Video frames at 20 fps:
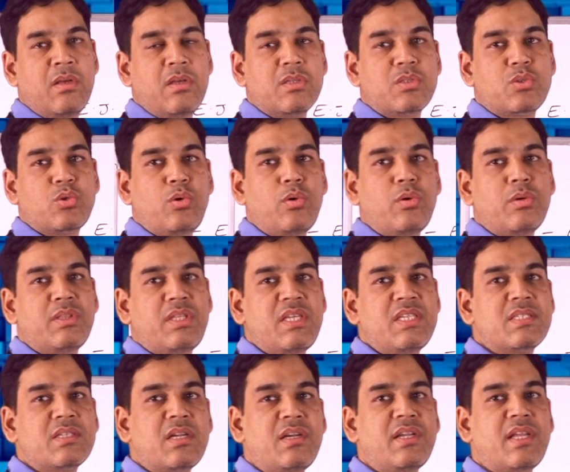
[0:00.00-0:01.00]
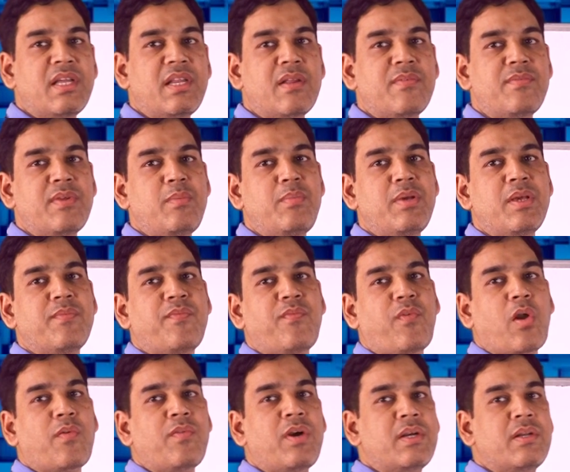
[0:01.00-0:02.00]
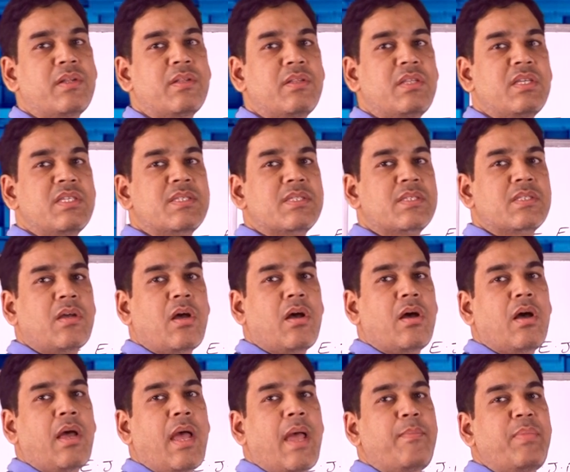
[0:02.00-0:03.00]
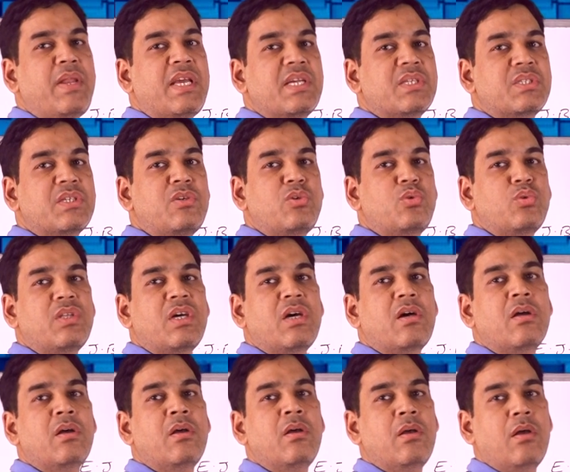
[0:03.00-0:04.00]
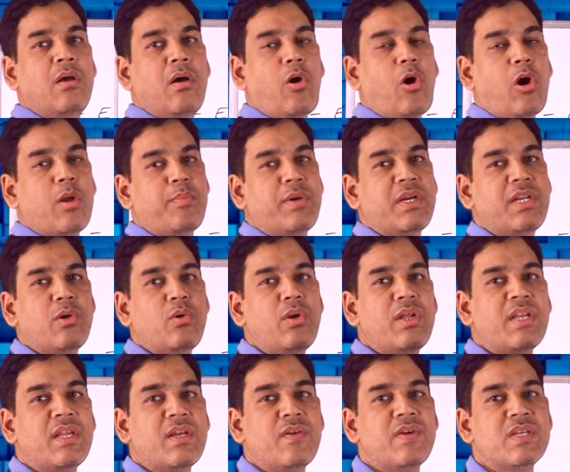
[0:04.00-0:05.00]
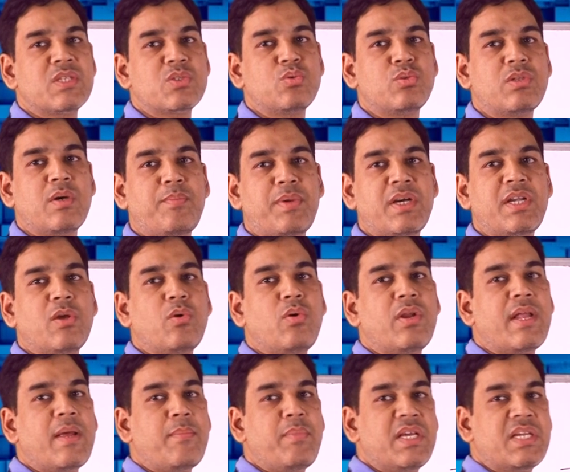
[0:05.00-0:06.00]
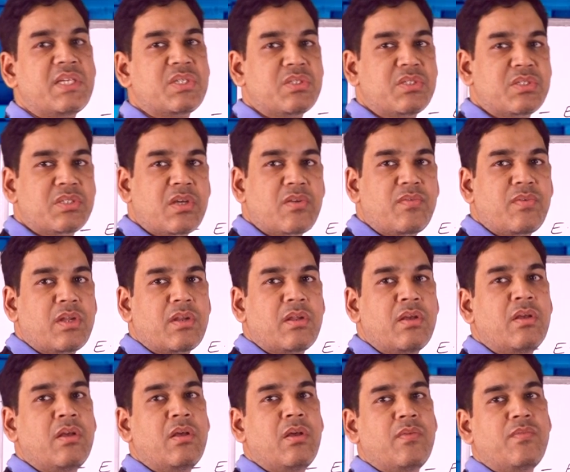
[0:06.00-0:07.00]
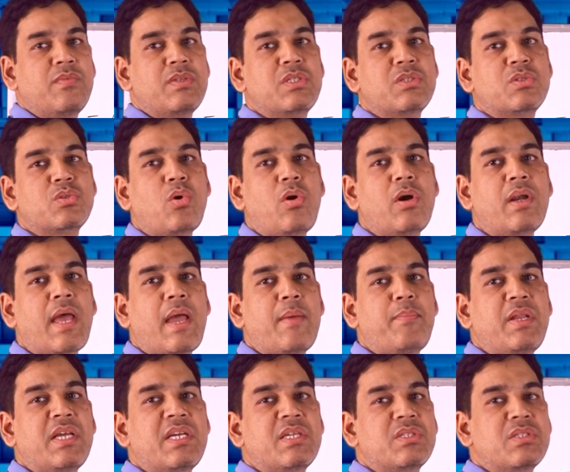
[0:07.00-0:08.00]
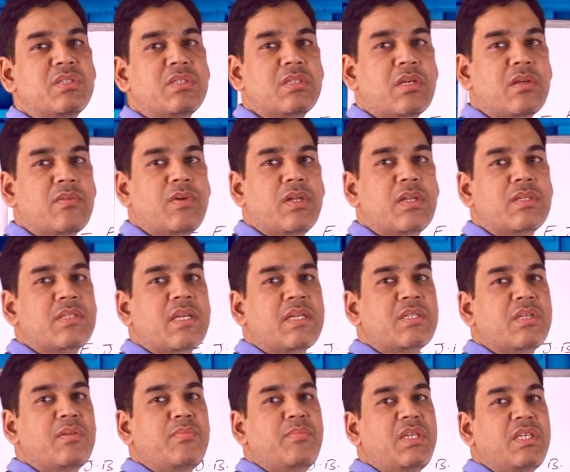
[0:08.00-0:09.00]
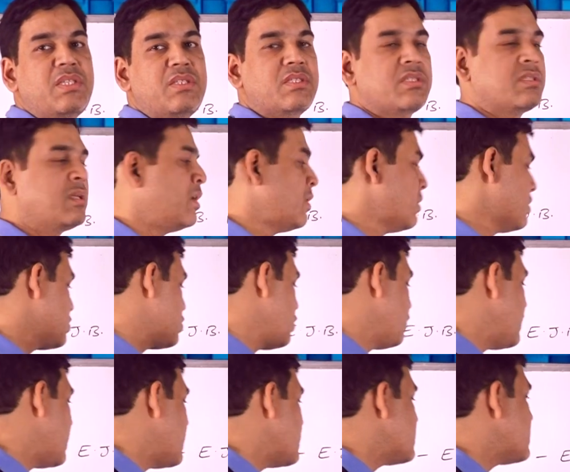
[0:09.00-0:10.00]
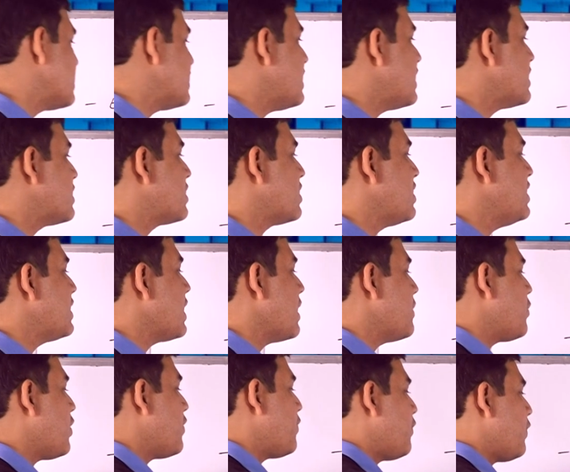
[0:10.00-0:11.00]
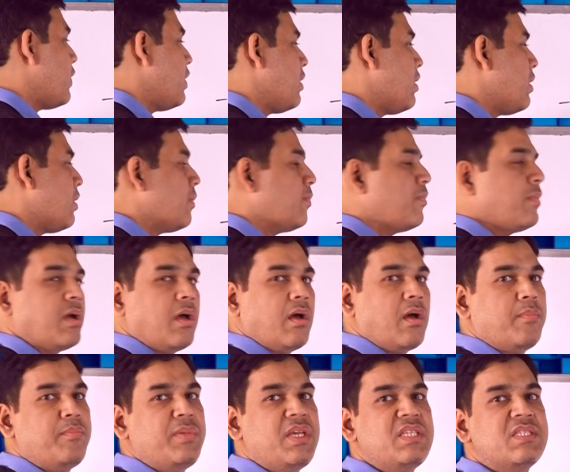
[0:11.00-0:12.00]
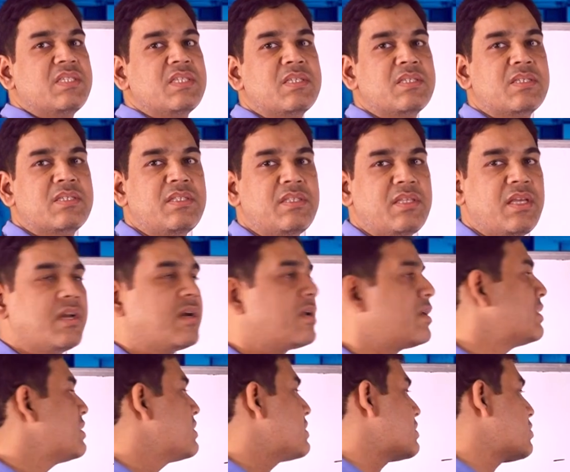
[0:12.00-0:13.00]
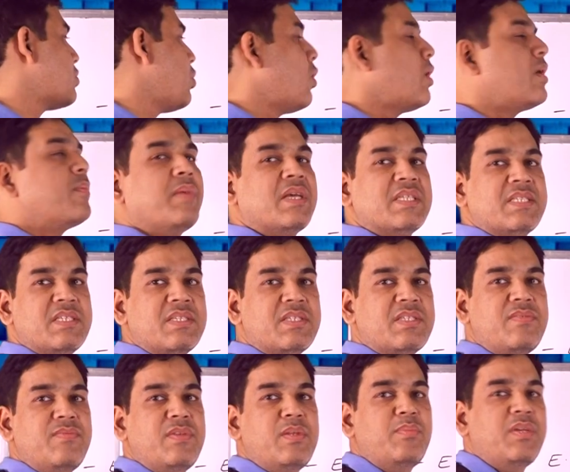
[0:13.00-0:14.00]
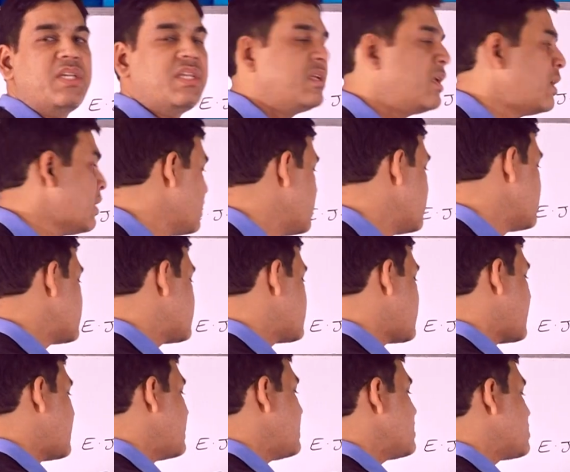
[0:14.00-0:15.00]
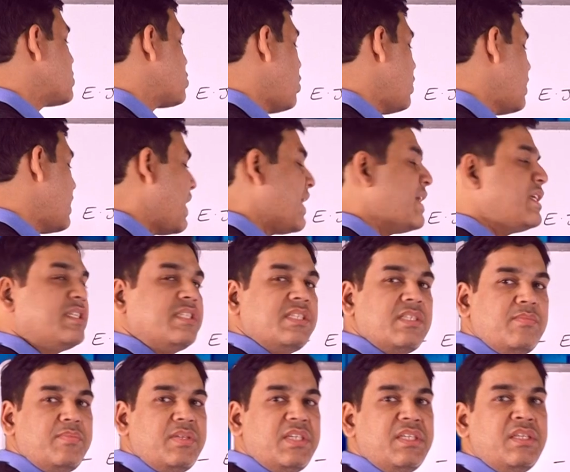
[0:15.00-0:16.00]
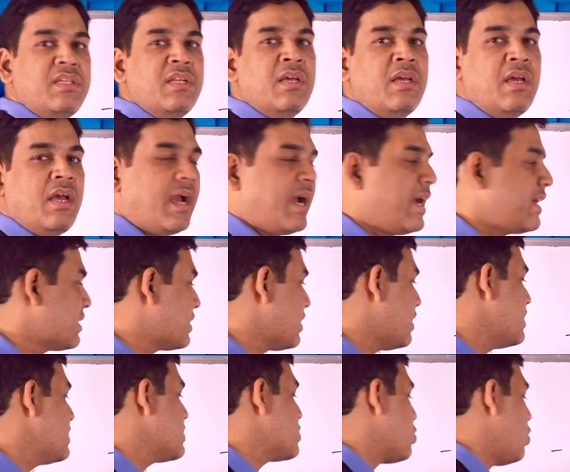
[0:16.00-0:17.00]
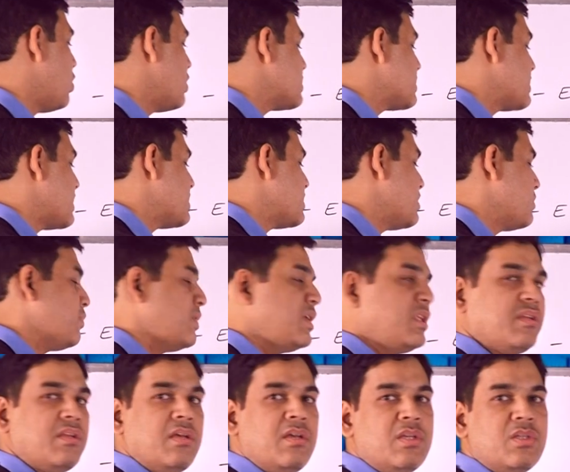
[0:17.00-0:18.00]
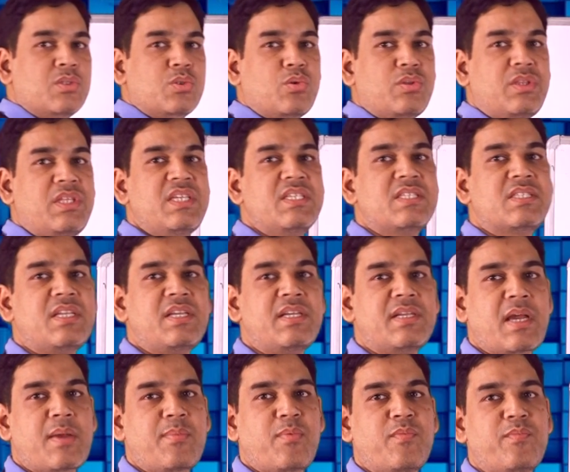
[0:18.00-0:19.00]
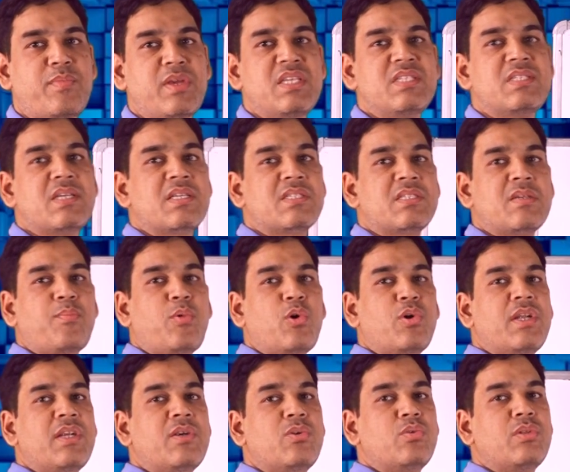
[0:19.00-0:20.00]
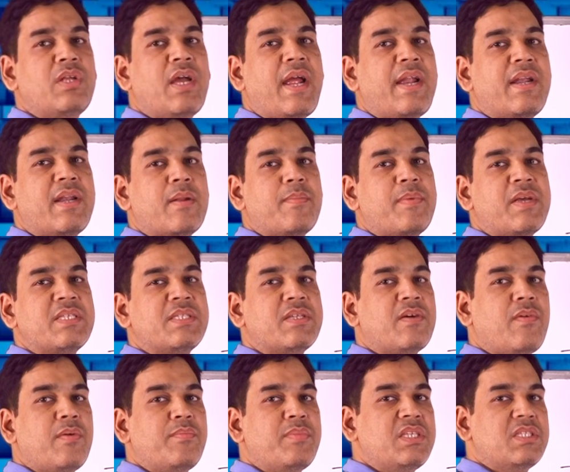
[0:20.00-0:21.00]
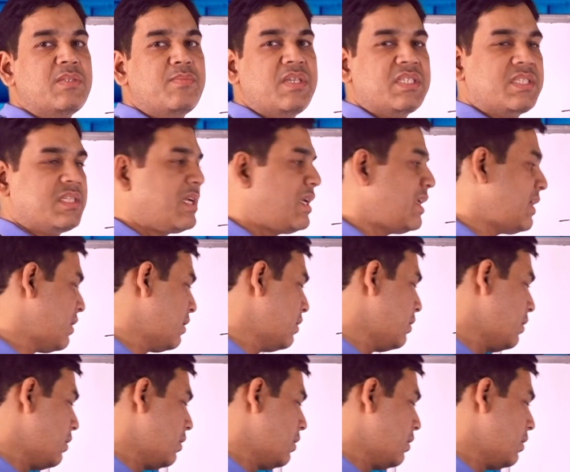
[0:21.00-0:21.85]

So this container will be forward this uh, application to the or particular request to the particular application server which is called application server session beans. So we can say that three type of uh, uh, beans is there is called message driven bean, second is called entity bean and third is called session bean. So these three type of beans are supported to the enterprise Java beans basically.